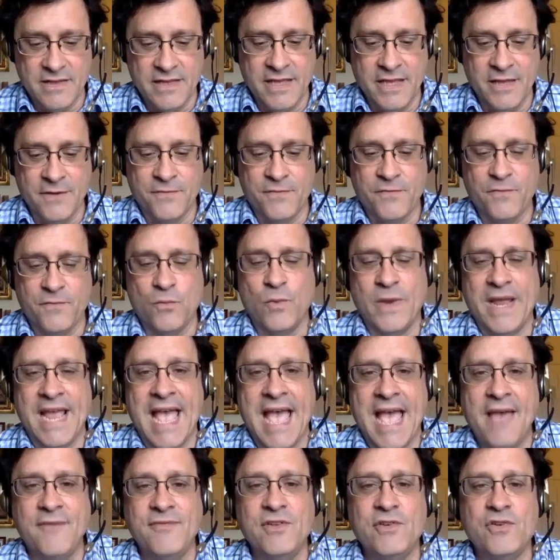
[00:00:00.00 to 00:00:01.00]
if we
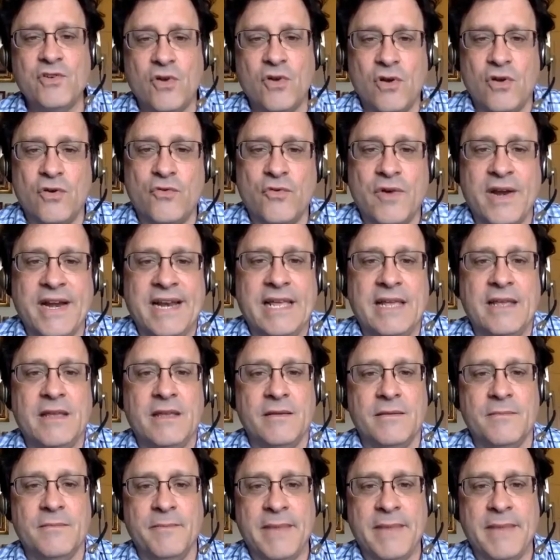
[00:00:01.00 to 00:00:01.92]
haven't already